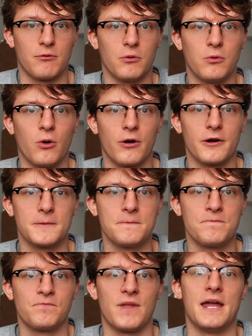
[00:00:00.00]
reward.
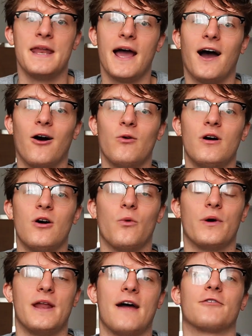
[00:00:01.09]
And now,
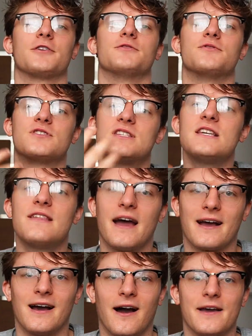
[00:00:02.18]
whenever you see
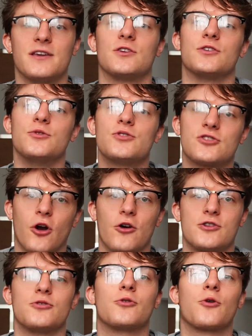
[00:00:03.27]
that guy, you start
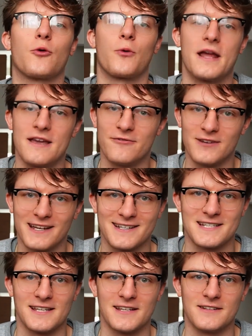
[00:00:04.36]
to crave
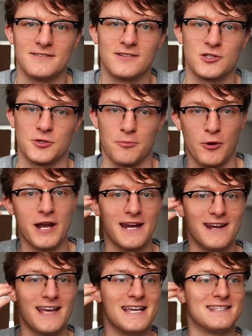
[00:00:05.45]
nicotine because your
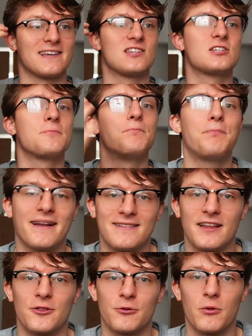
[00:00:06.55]
brain is
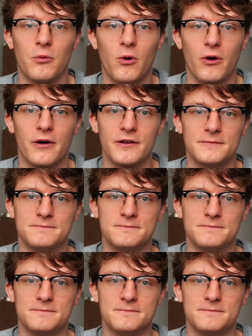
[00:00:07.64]
expecting the reward.